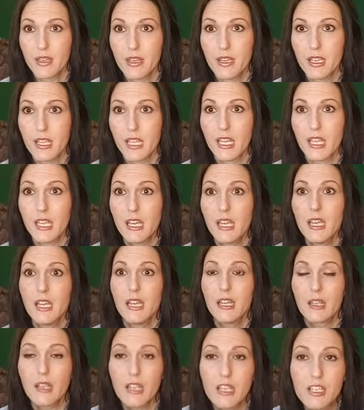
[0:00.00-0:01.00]
He
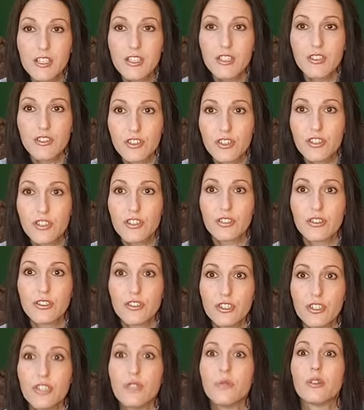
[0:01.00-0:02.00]
isn't just going to
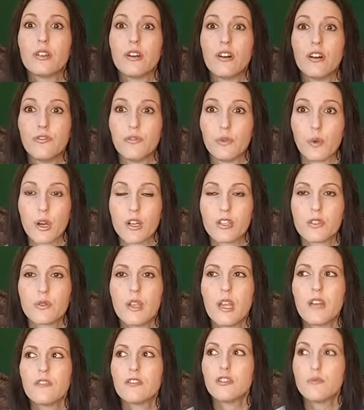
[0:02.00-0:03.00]
do it all for us. We
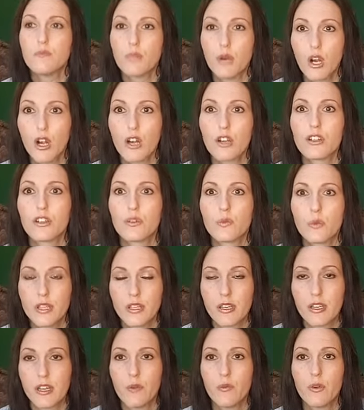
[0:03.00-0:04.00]
have to partner with
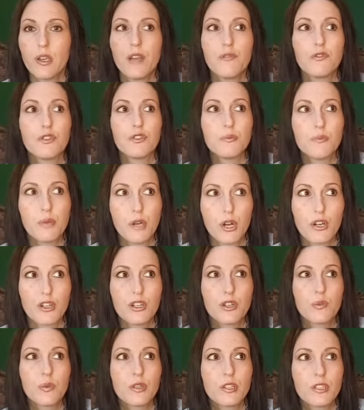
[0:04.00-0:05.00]
Him. We have to
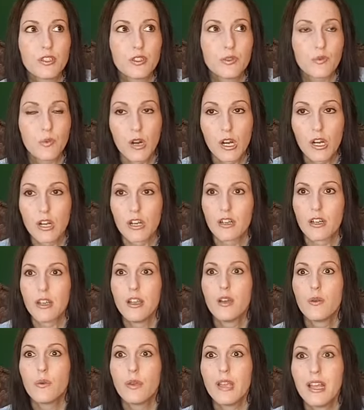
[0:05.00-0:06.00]
partner with His Word.
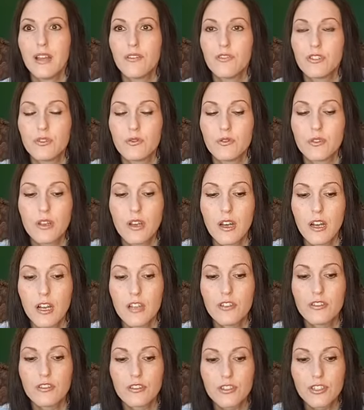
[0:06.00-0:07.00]
We have to
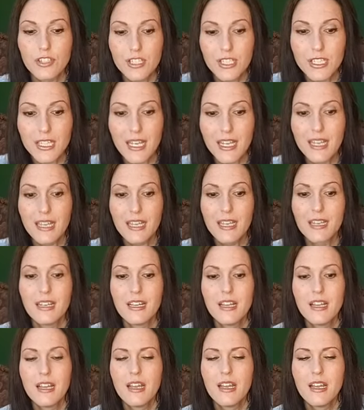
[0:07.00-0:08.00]
understand
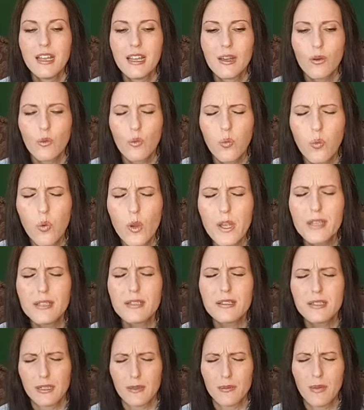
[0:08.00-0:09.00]

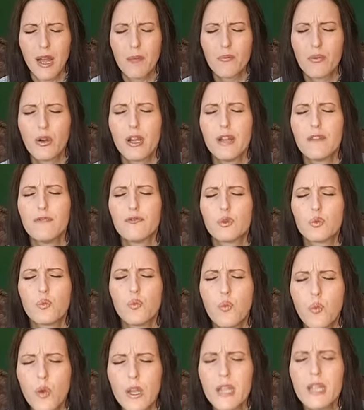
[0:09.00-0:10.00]
wisdom. I pray for
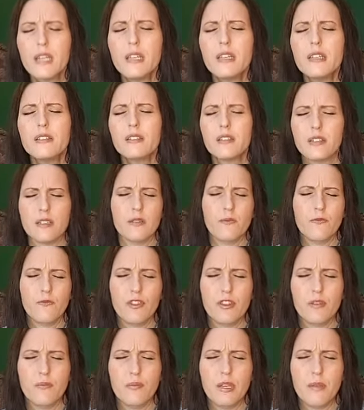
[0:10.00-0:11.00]
wisdom for
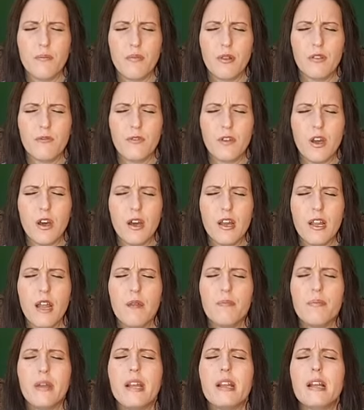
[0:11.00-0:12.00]
the people of God.
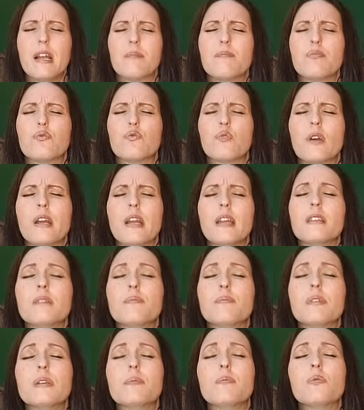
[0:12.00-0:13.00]
I pray that
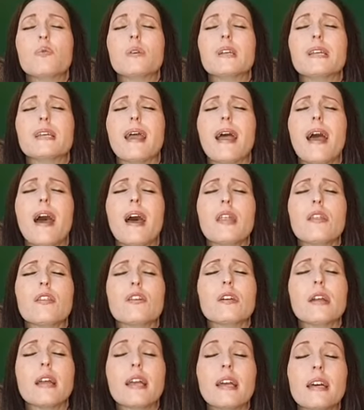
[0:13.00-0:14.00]
people would get out of their
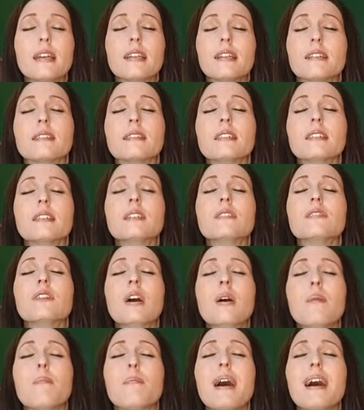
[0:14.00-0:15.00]
head and live
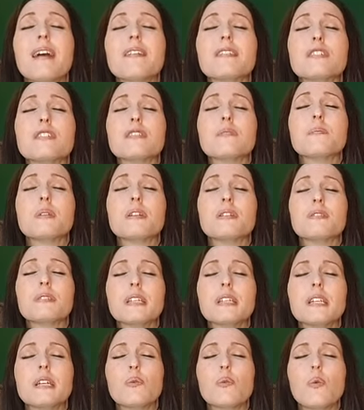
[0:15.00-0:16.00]
by the
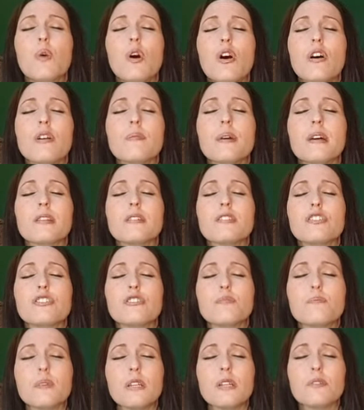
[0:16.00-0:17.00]
Spirit and walk by the
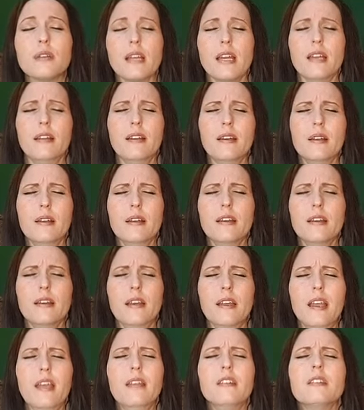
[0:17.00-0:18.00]
Spirit,
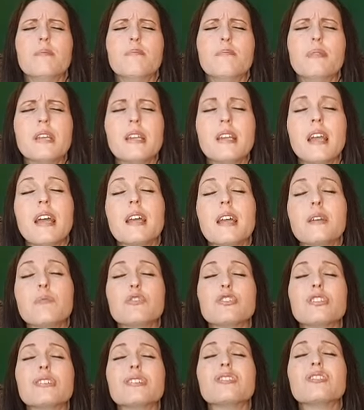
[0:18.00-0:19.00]
and to be able
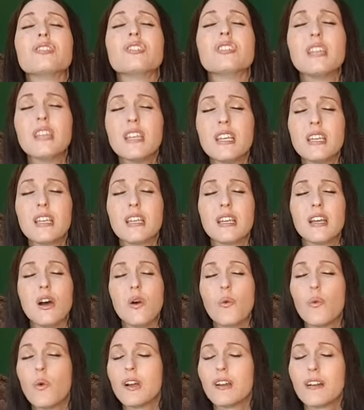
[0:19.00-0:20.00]
to see
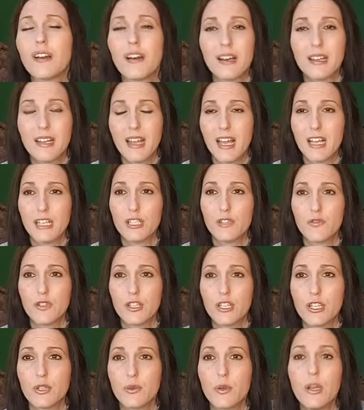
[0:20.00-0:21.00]
what God has for
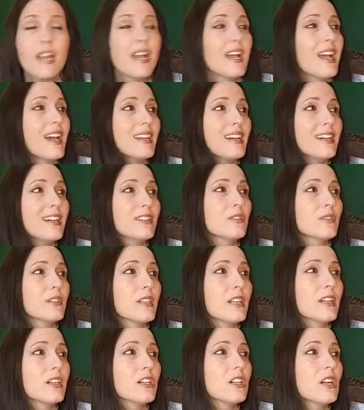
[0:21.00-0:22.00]
you. And I don't
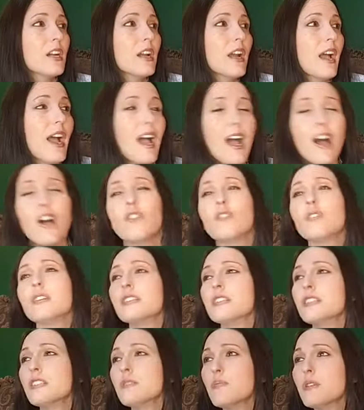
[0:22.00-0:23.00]
care how
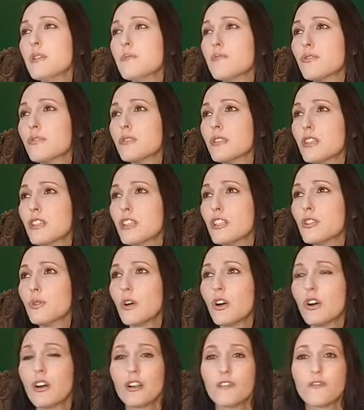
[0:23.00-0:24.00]
crazy people think you
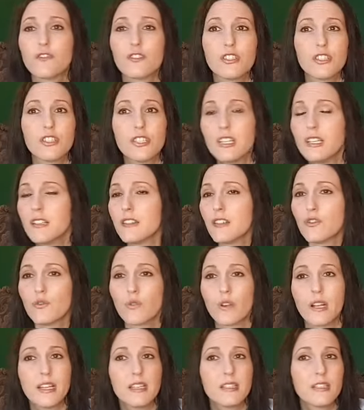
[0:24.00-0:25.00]
are for seeing the
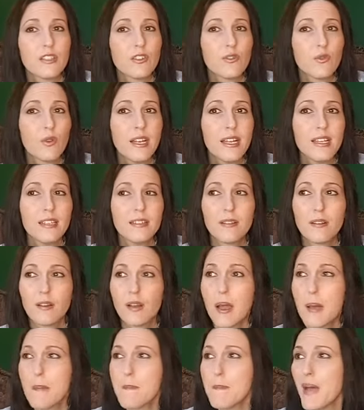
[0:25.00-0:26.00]
grand and great
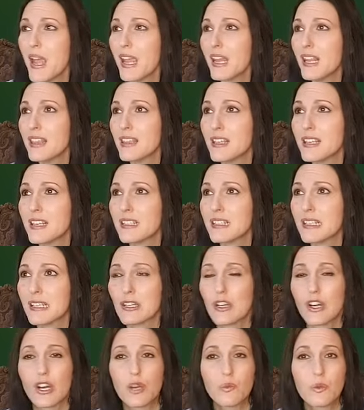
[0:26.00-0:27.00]
and mighty things that
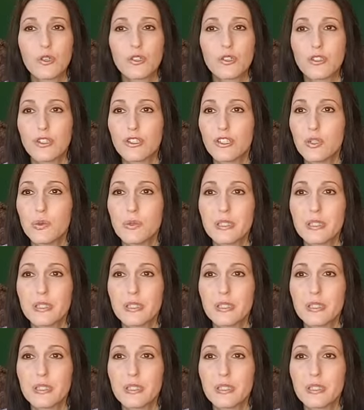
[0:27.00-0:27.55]
God wants to do in